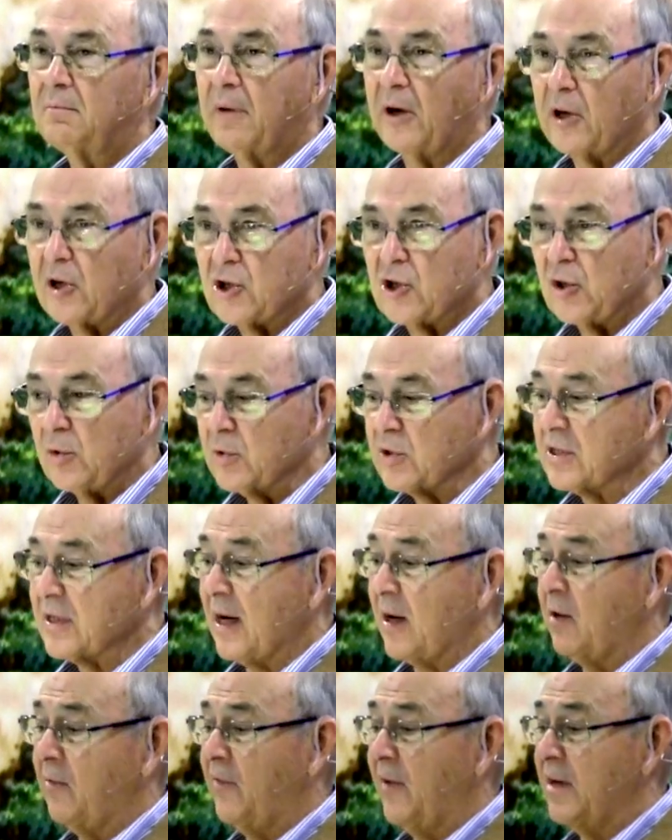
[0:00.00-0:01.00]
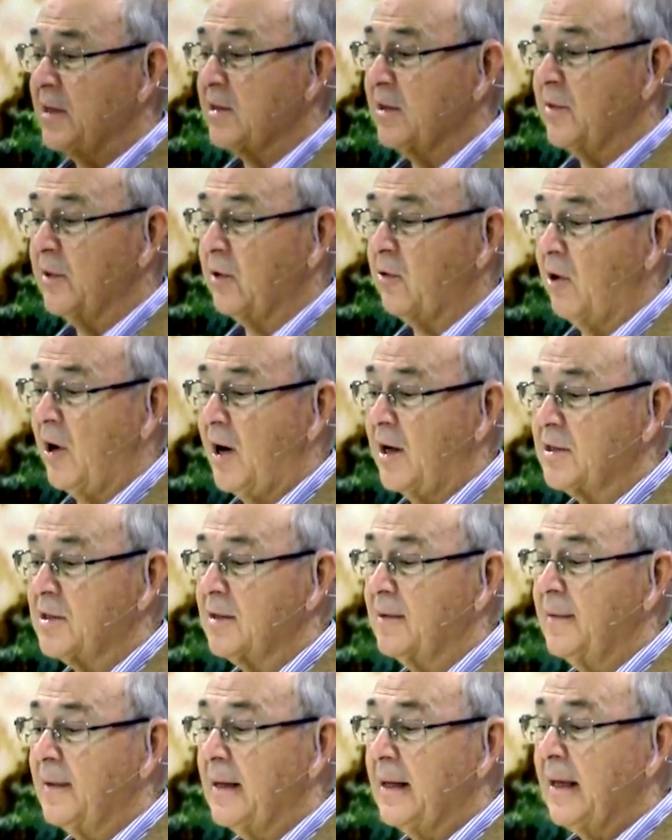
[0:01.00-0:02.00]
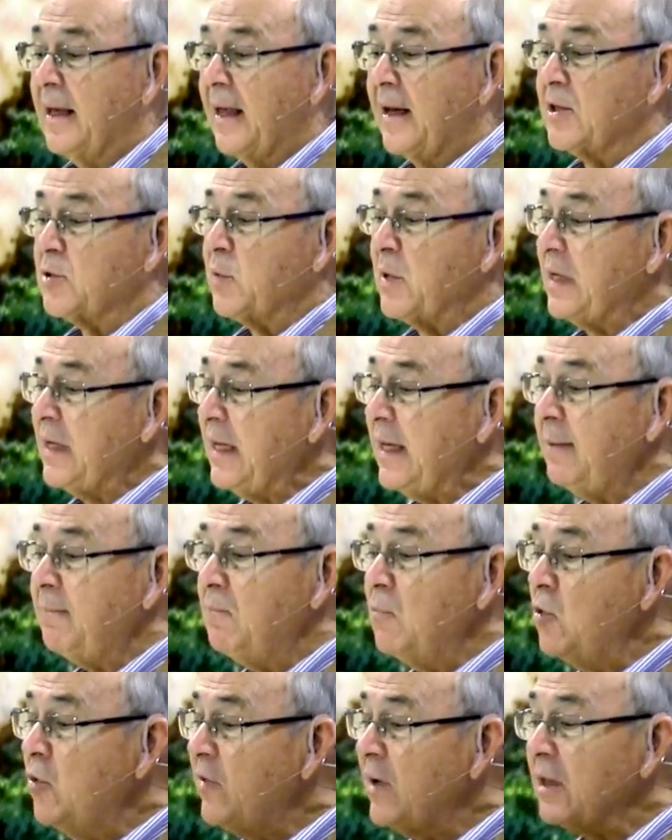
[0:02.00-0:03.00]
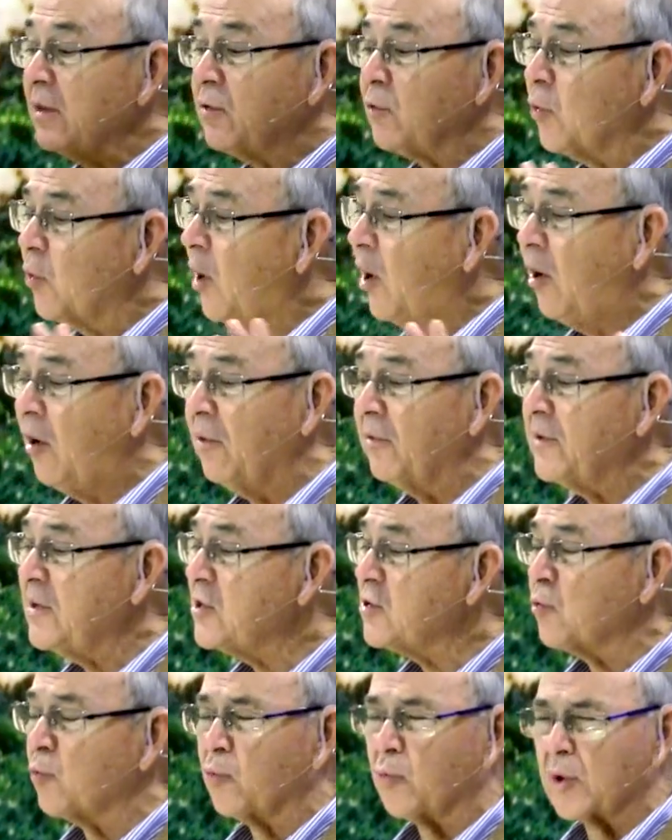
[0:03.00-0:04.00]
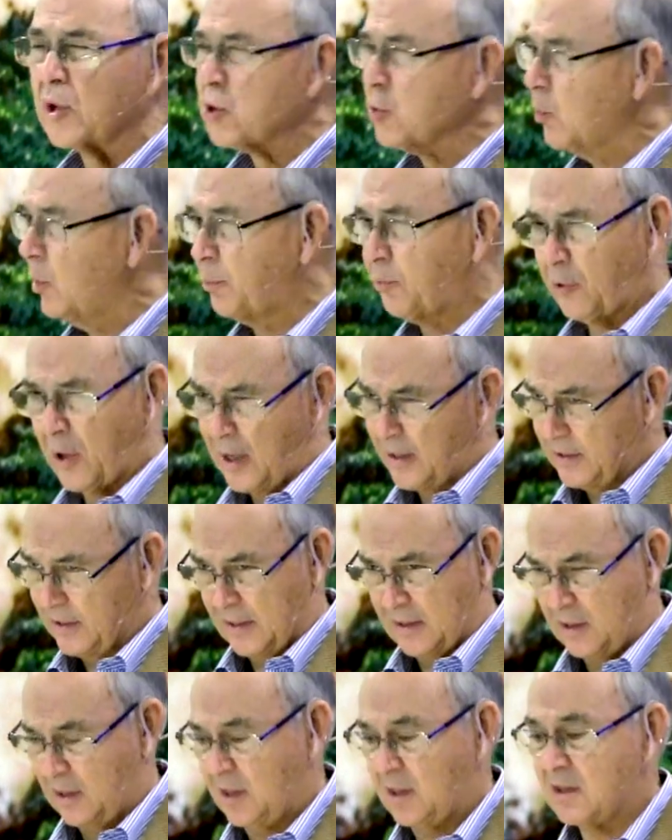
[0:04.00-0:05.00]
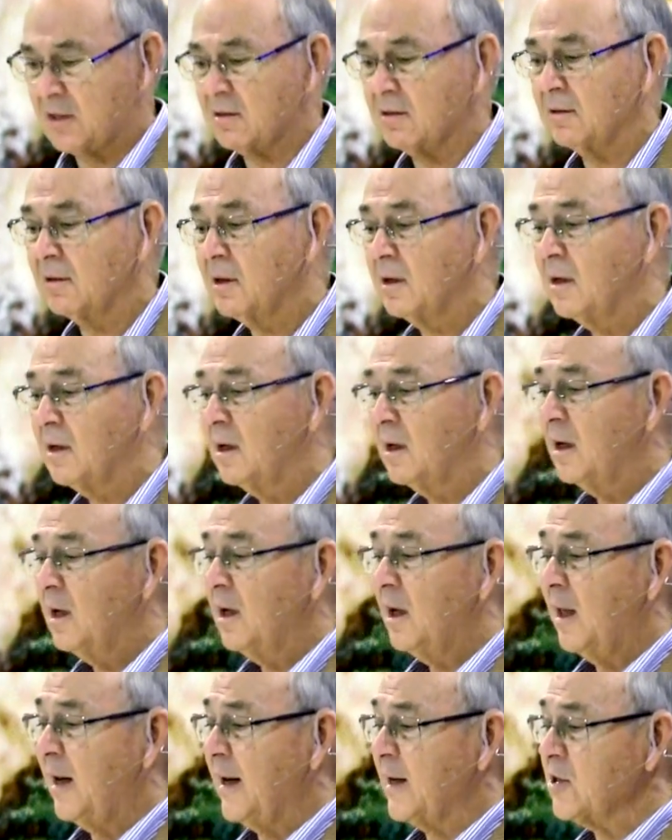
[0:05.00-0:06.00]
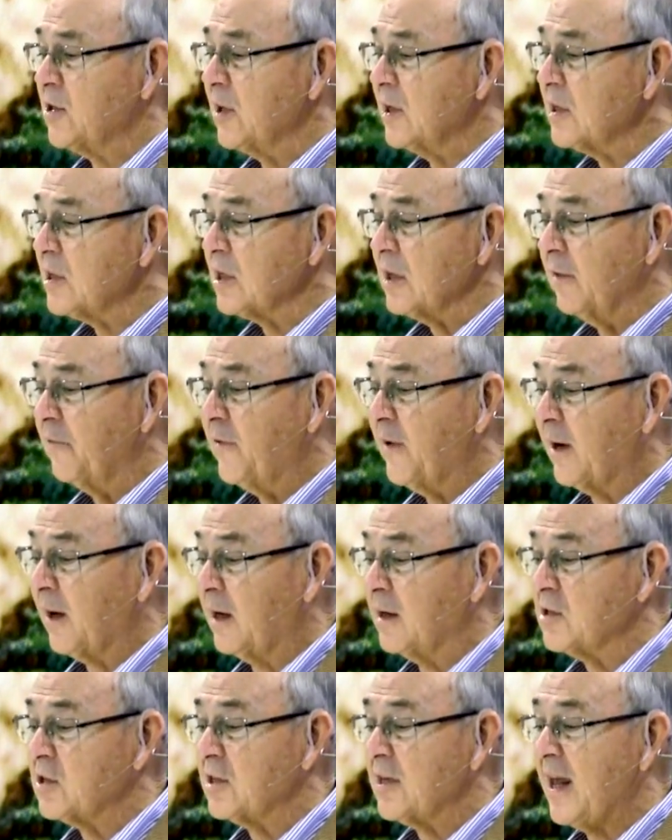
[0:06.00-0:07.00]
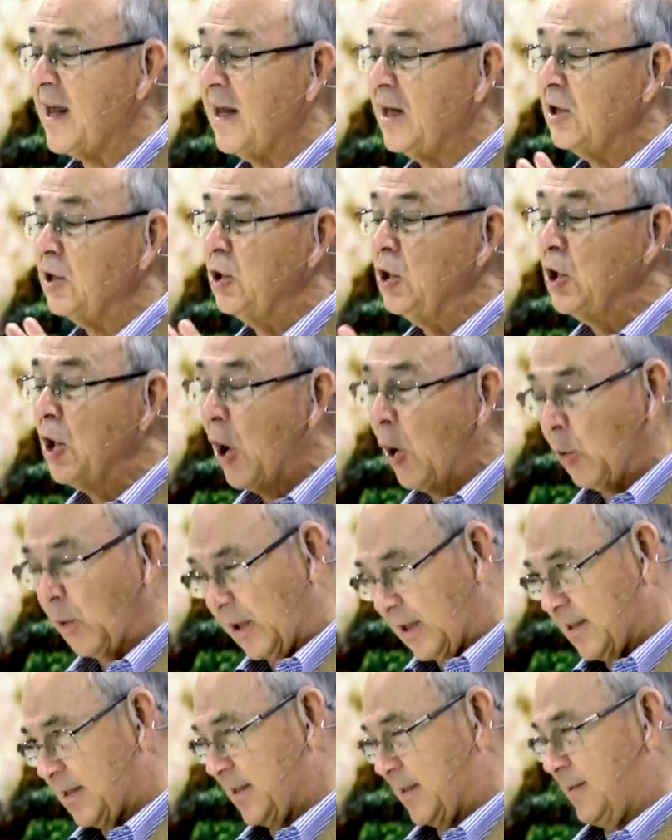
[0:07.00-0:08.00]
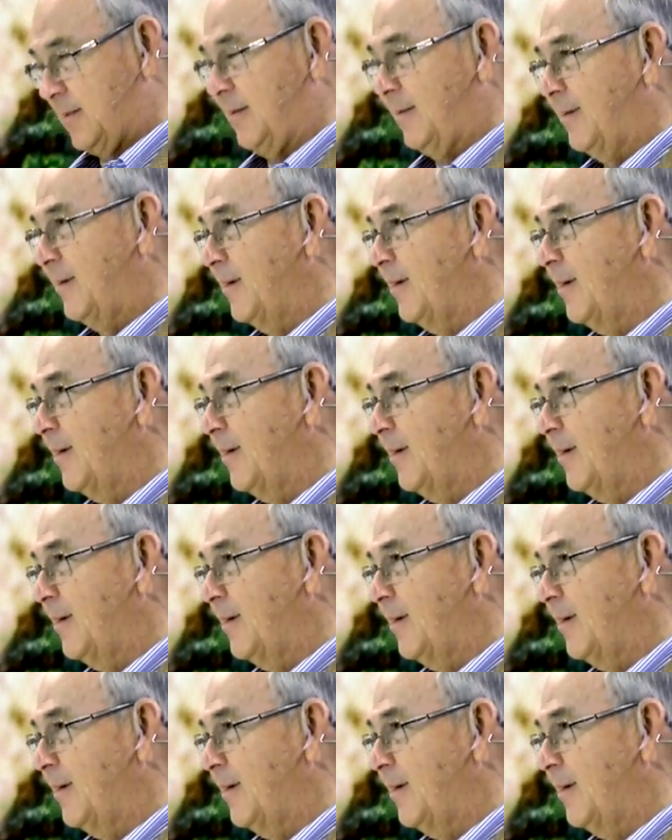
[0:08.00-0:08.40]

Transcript: by Yeshua's sacrifice on the cross. And as we keep moving through all these ritual processes in Exodus and Leviticus, take notice